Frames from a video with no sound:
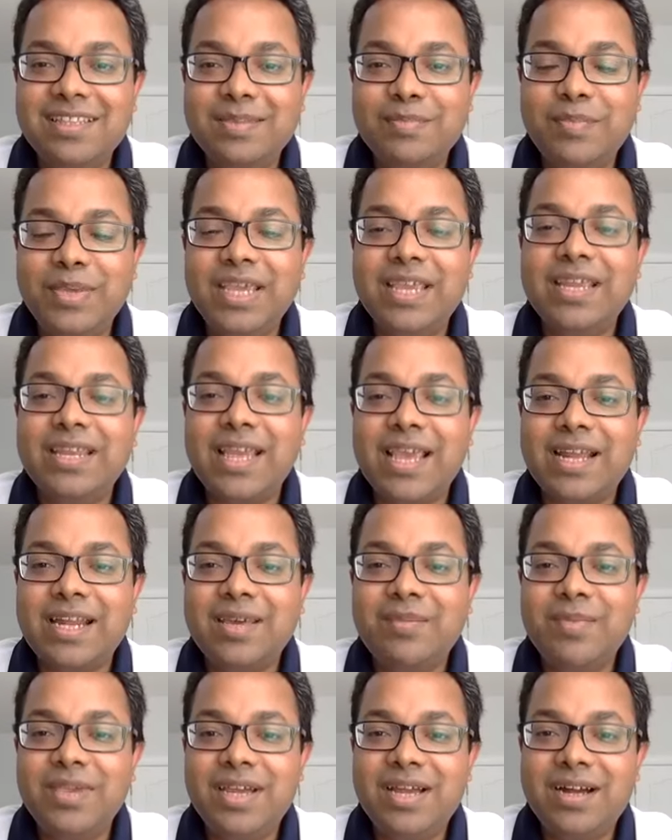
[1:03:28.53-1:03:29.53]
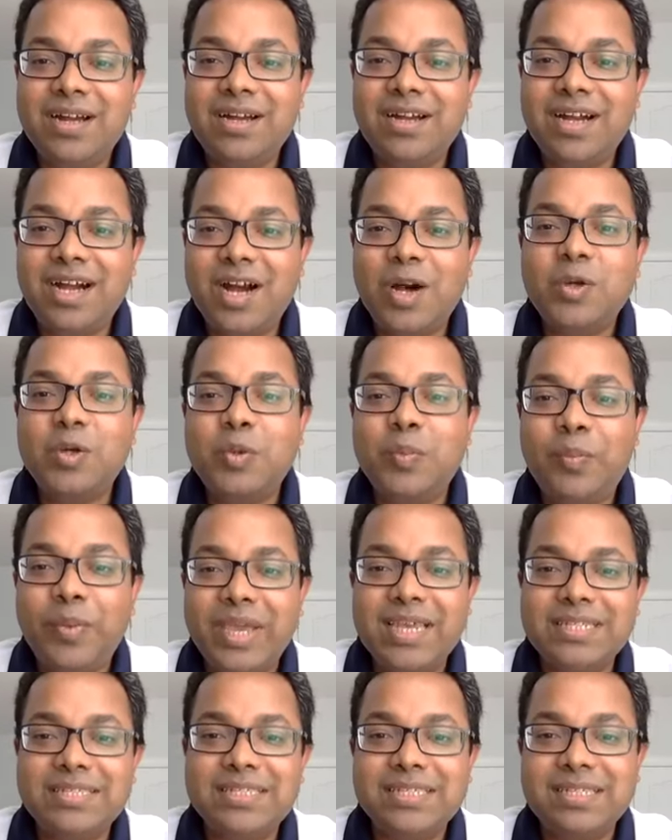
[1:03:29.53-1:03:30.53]
being in academia
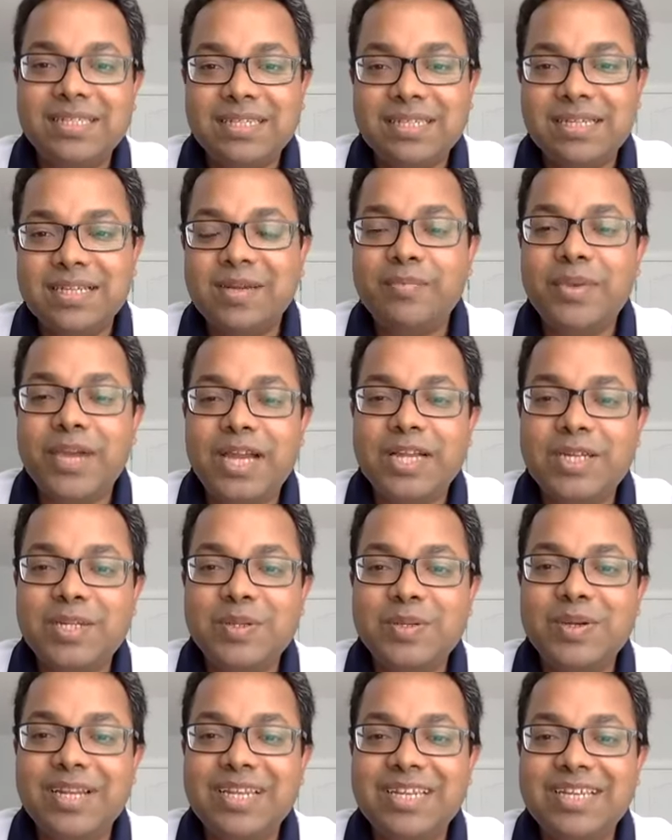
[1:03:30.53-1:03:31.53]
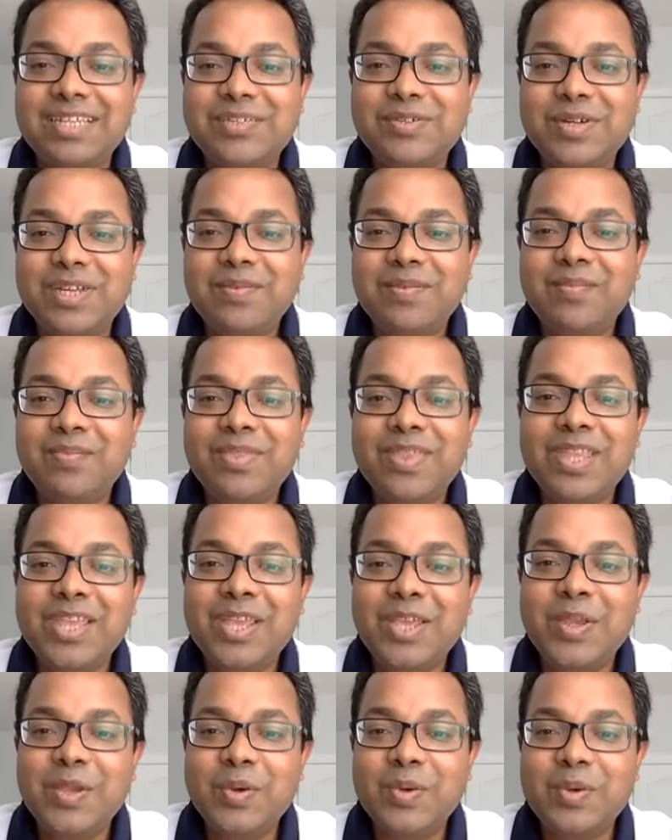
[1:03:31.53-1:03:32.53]
outpaced compared to industry.
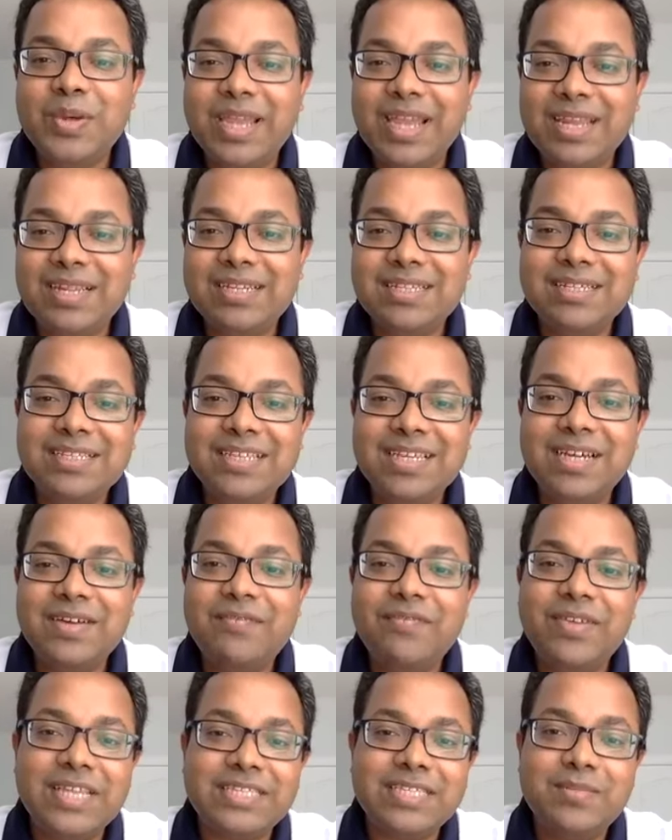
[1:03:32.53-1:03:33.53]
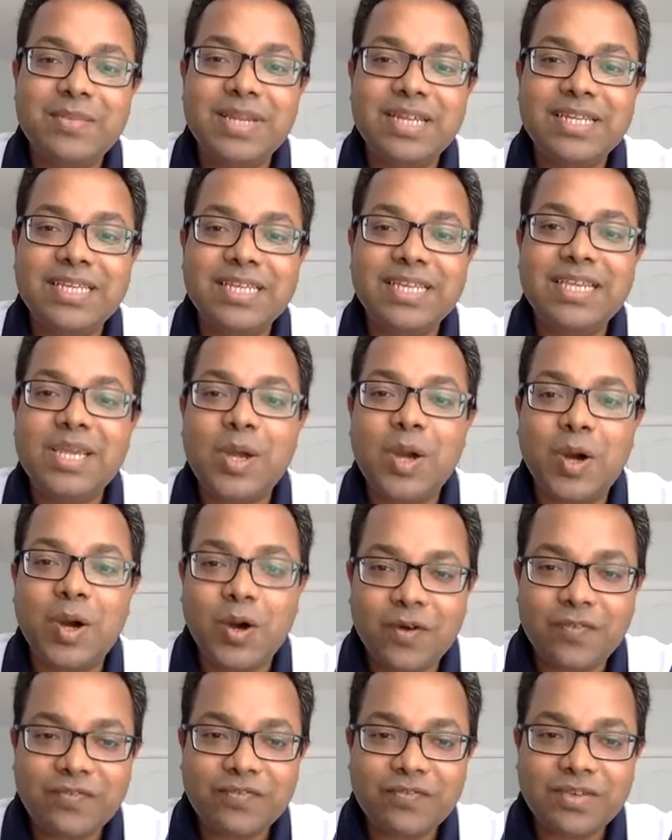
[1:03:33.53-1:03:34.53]
You get the flexibility
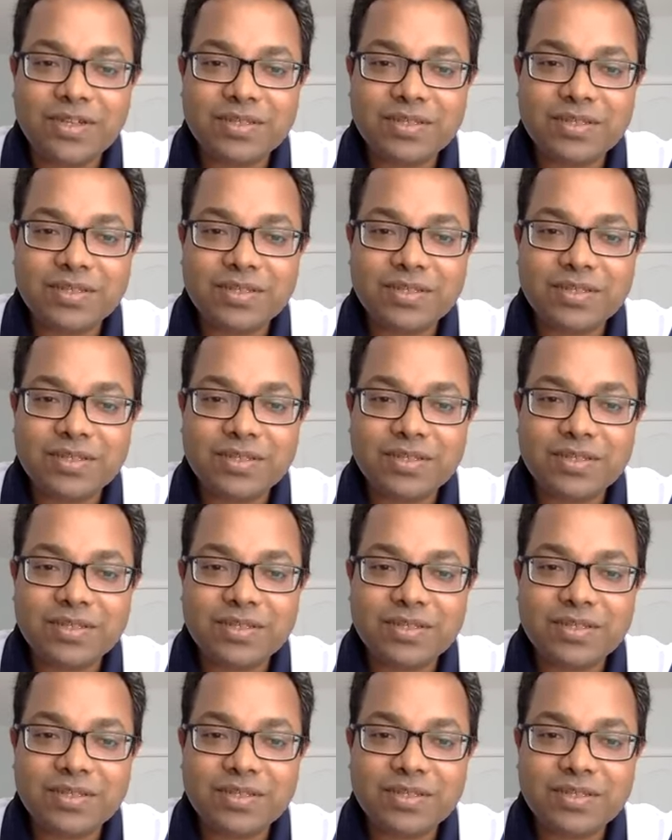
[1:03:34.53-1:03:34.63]
of